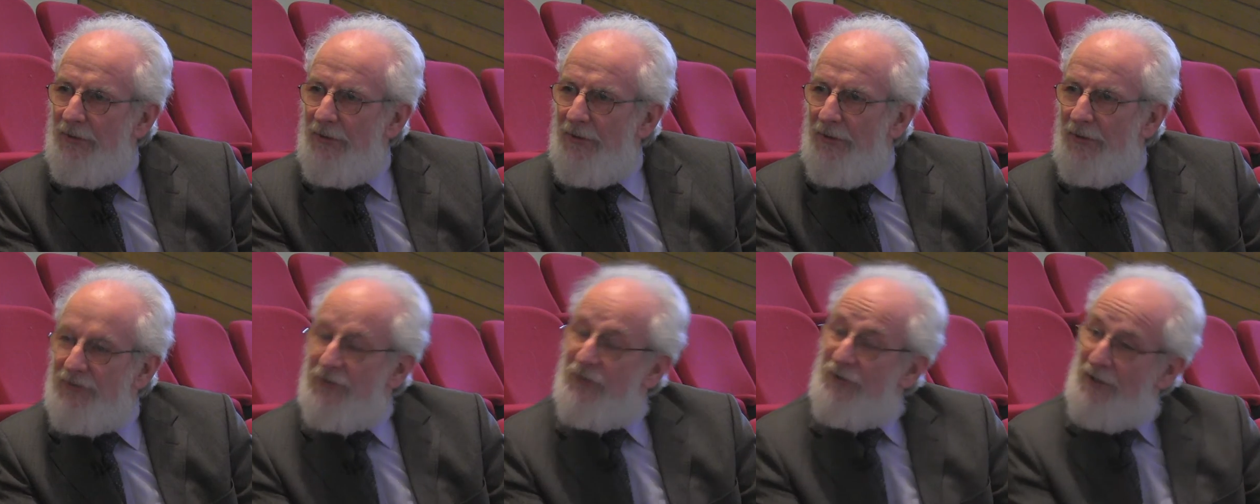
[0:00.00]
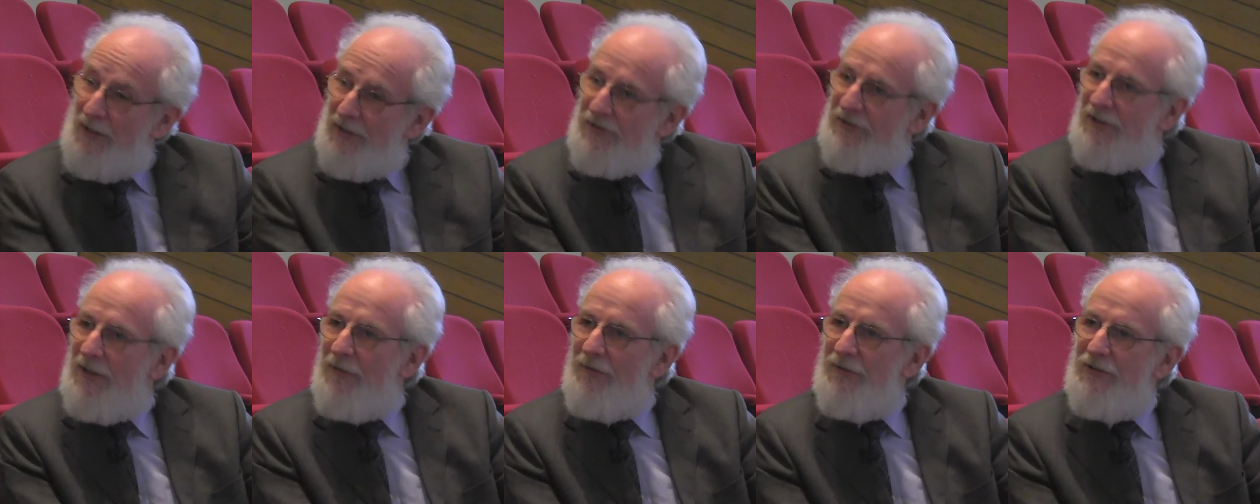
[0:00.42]
And so
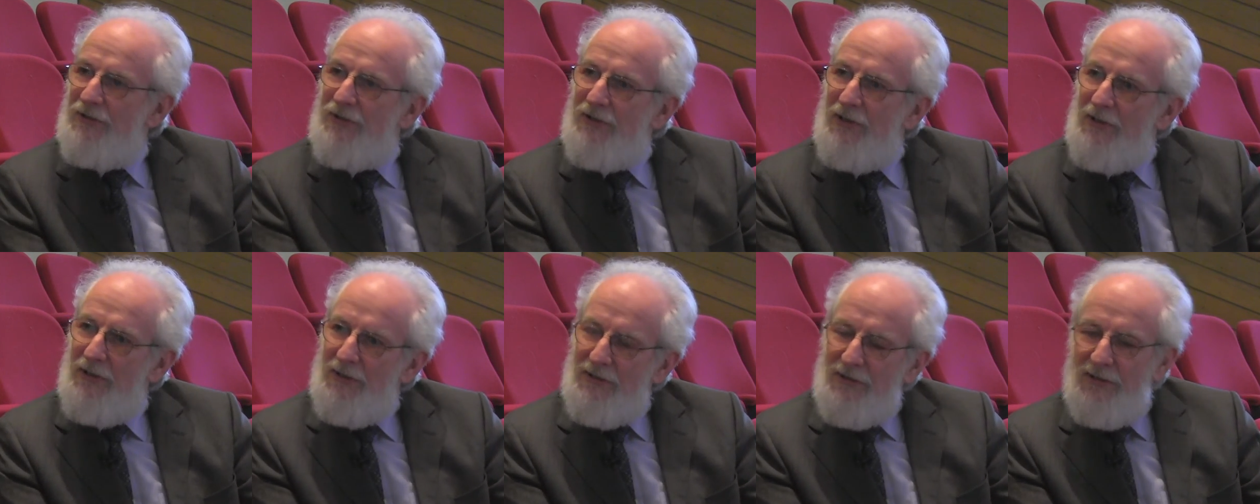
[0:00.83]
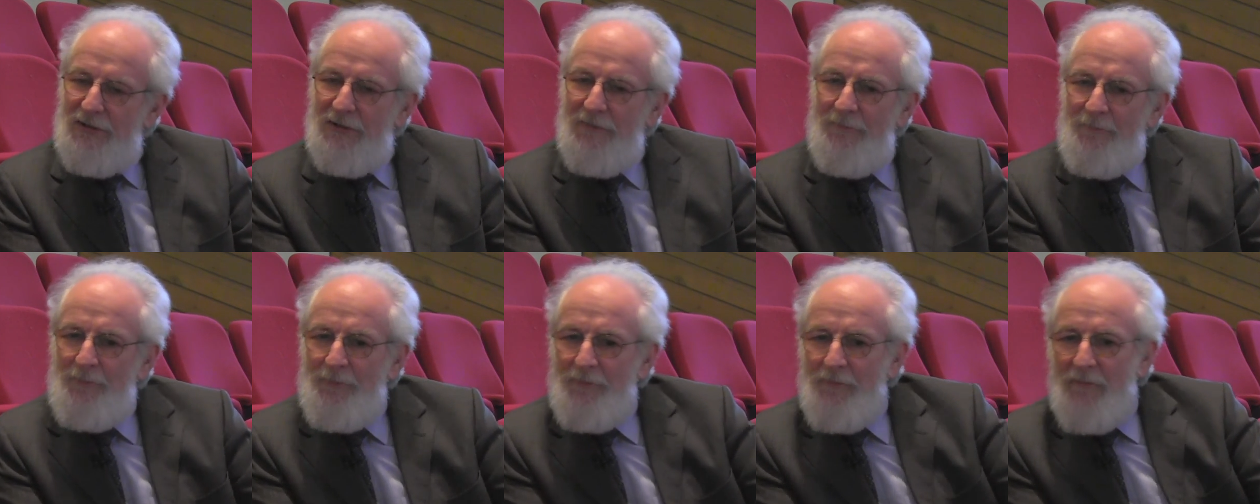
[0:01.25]
that's how it started.
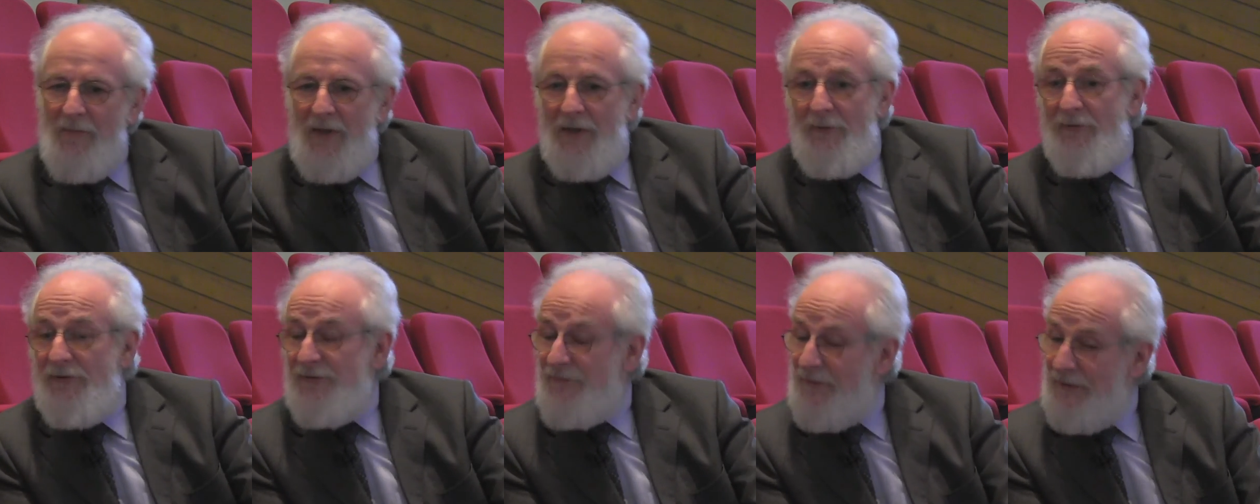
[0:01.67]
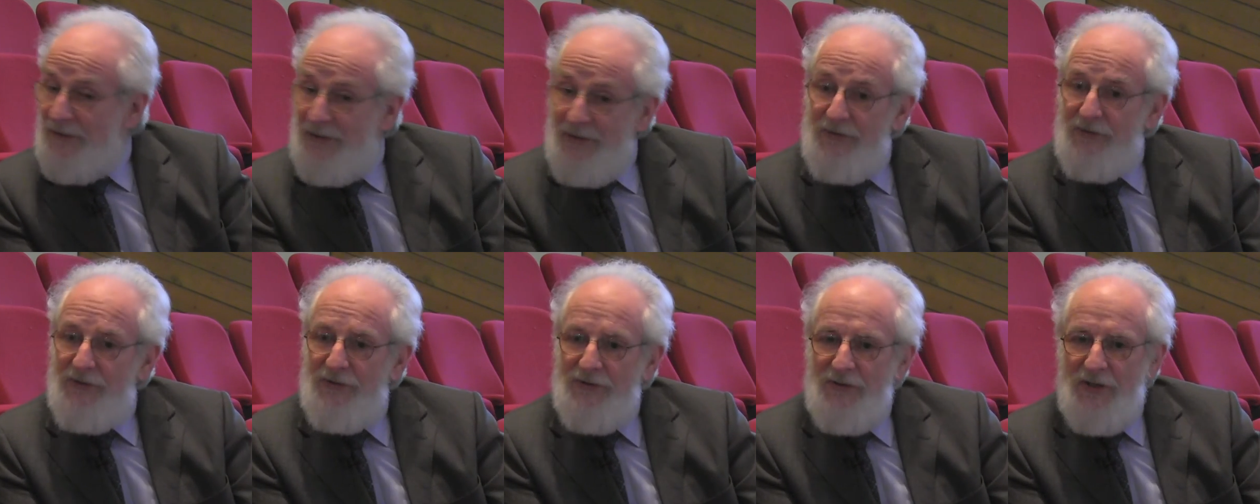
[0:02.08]
And it was very
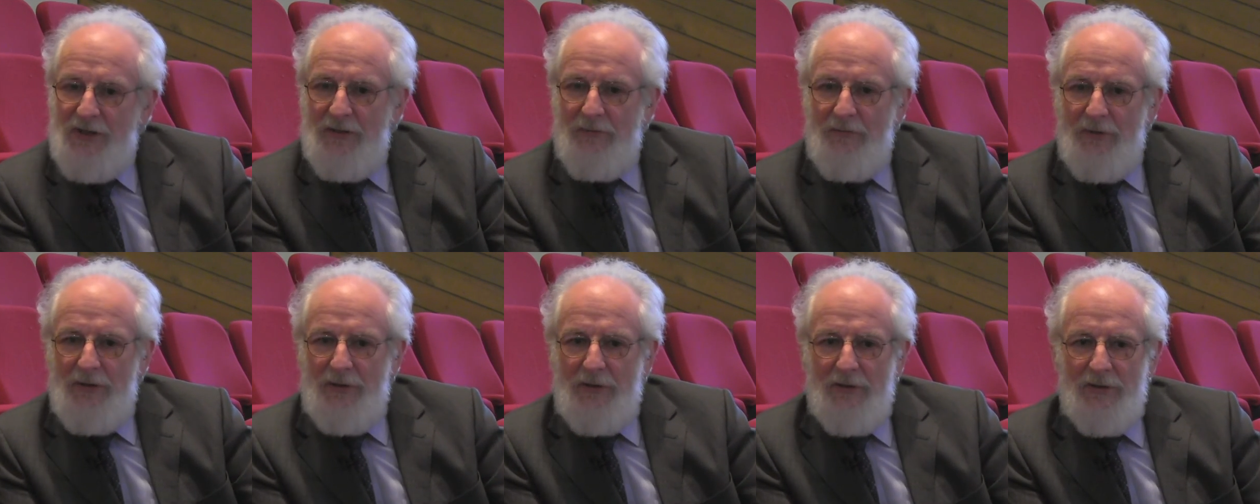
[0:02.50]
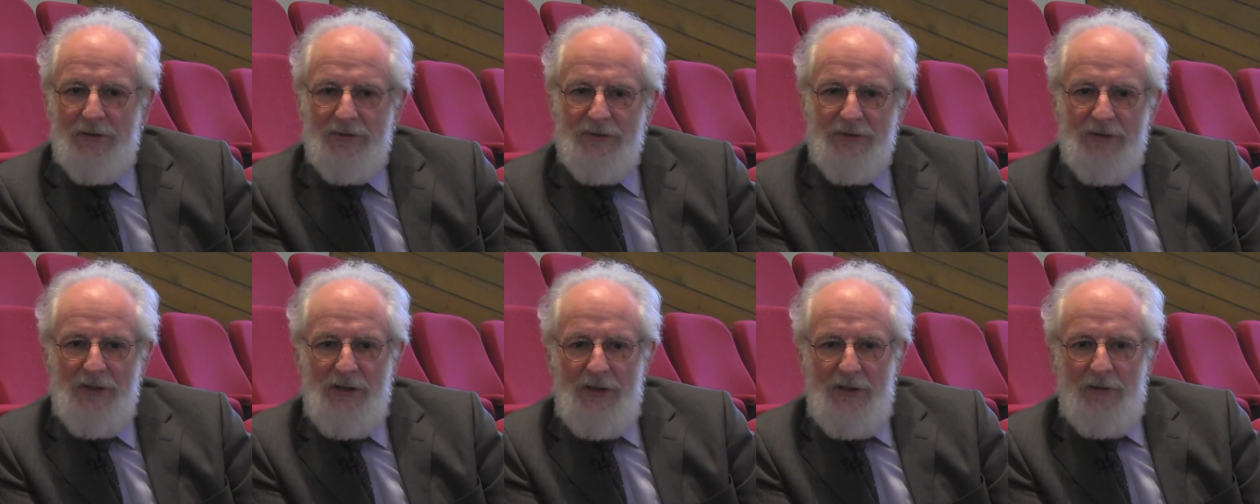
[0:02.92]
interesting
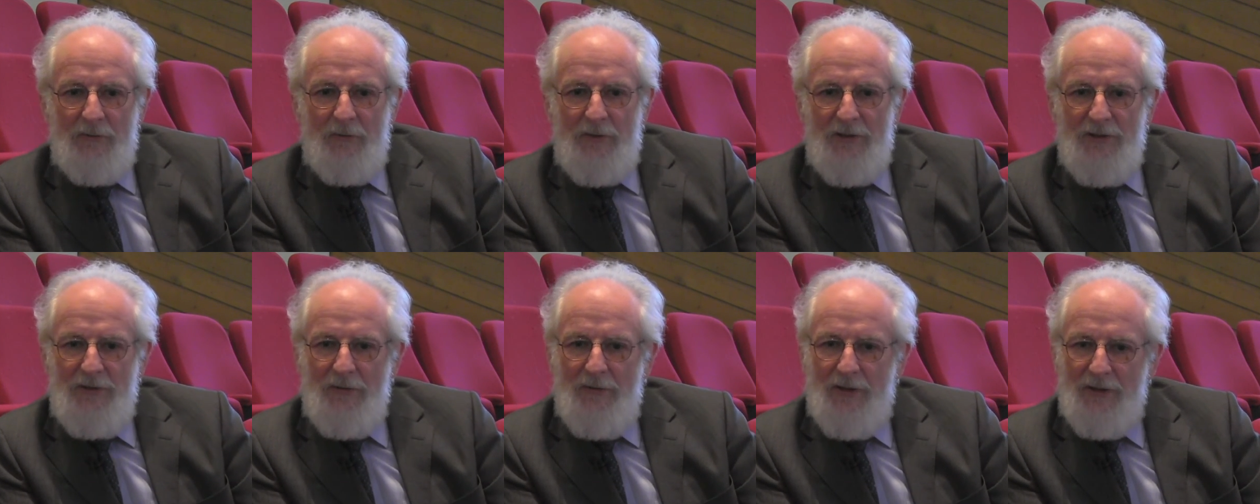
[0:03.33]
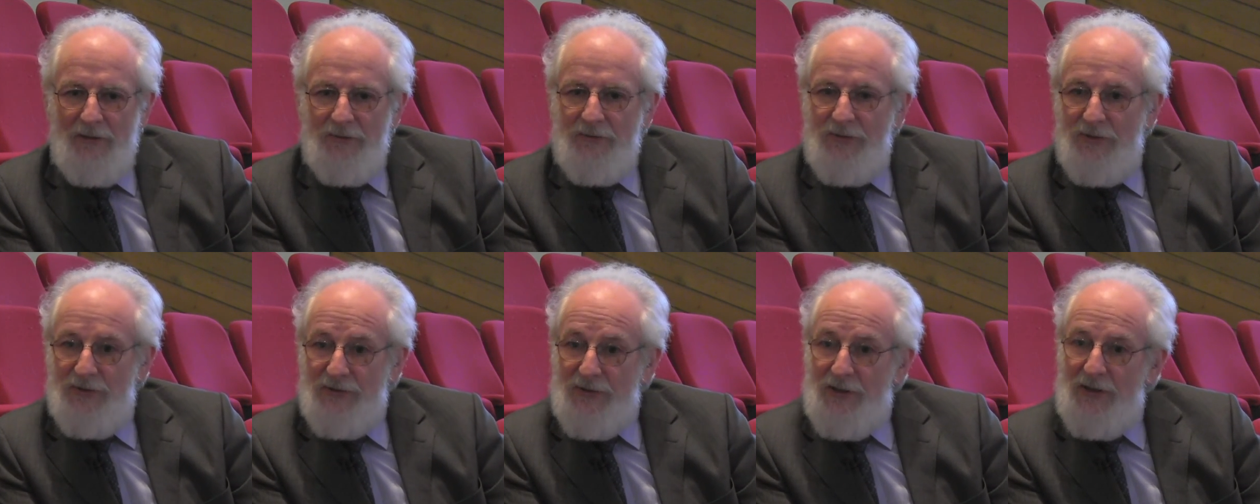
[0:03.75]
because when you
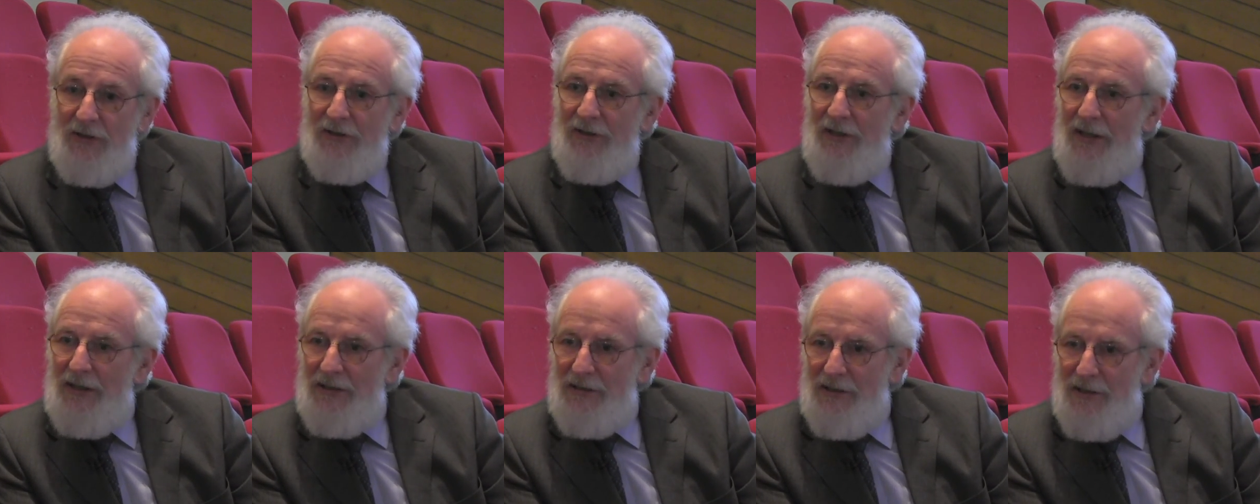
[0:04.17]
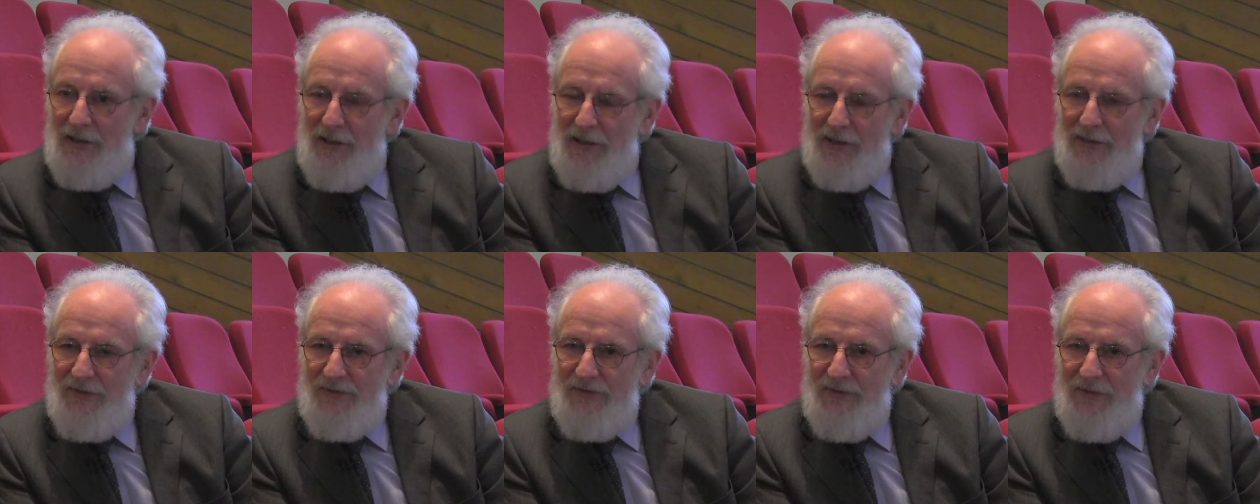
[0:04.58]
actually start
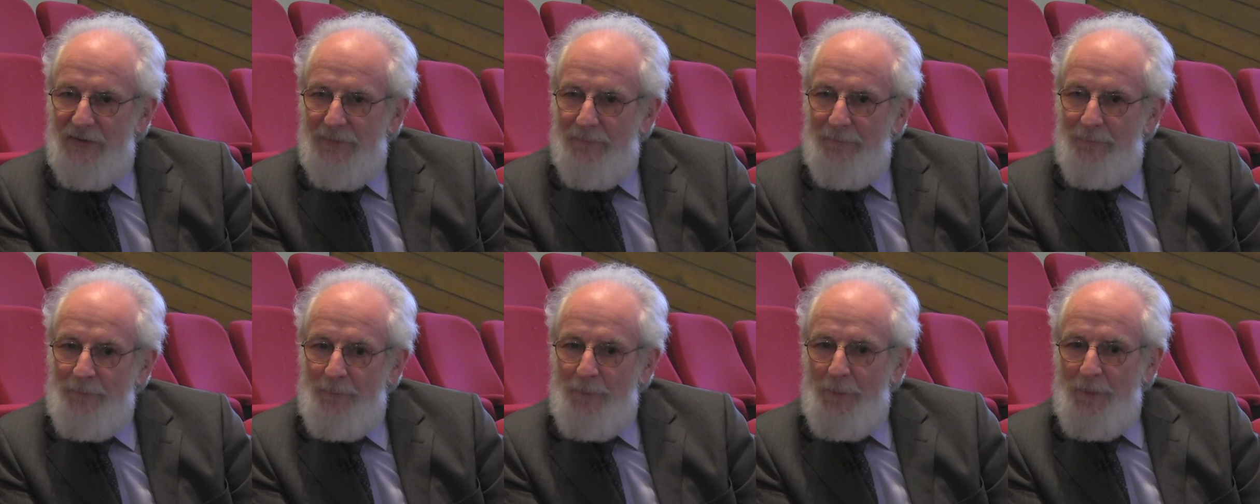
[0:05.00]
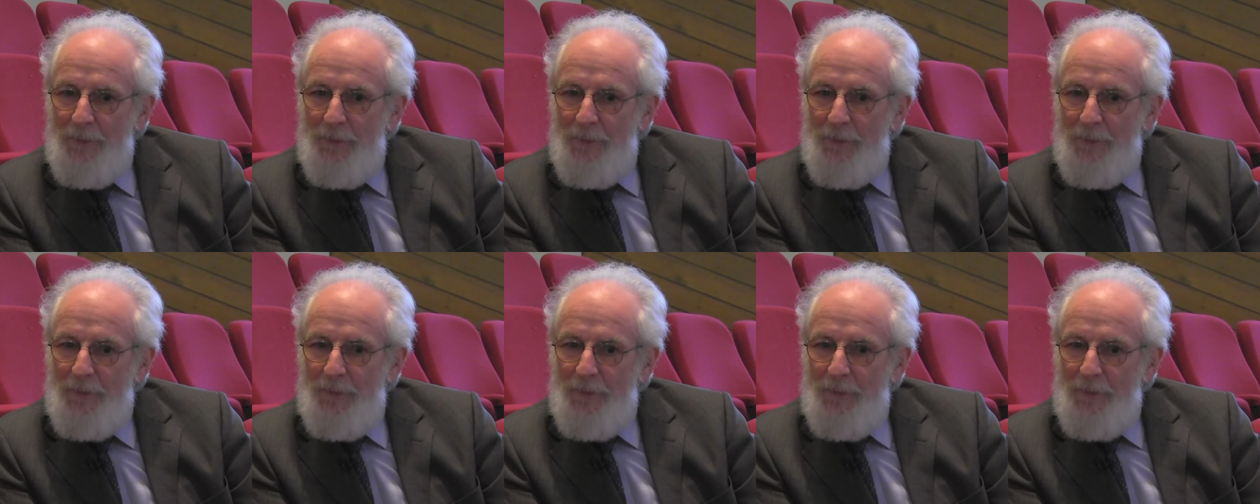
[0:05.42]
analysing